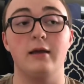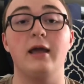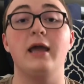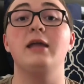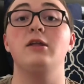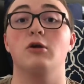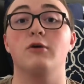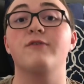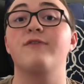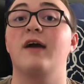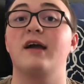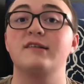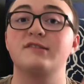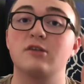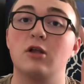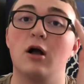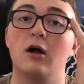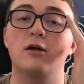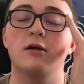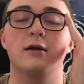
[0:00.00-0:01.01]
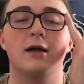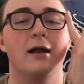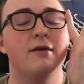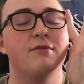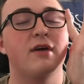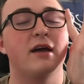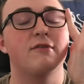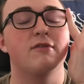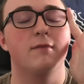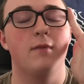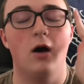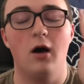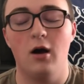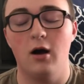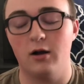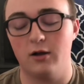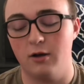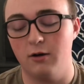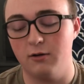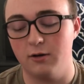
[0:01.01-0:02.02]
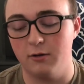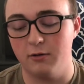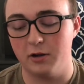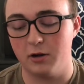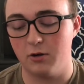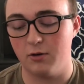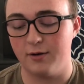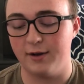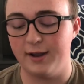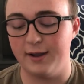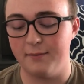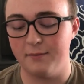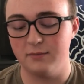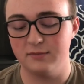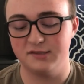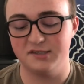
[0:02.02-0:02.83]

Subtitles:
in-your-face chocolate, kind of like from hot cocoa and cream.